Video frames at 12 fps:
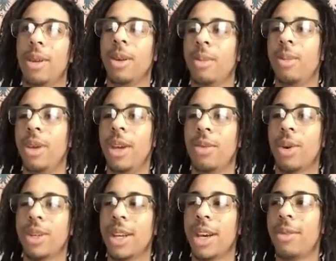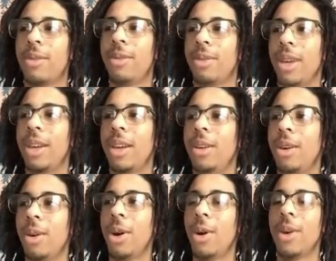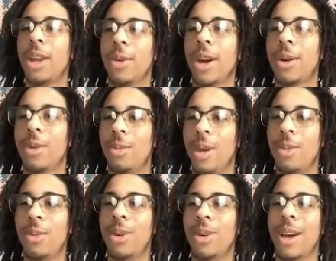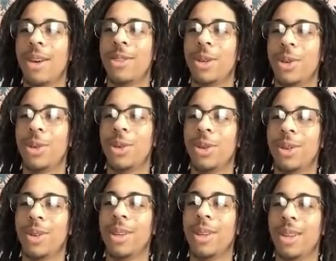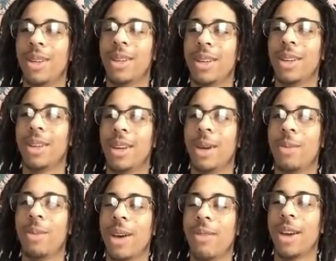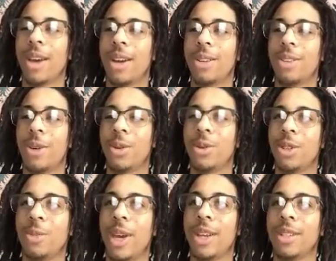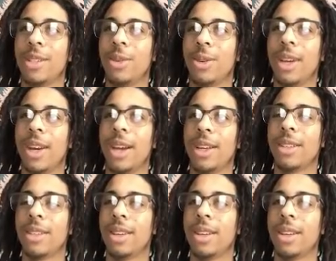being forced to have go and interact with people, have that kind of social space is really nice.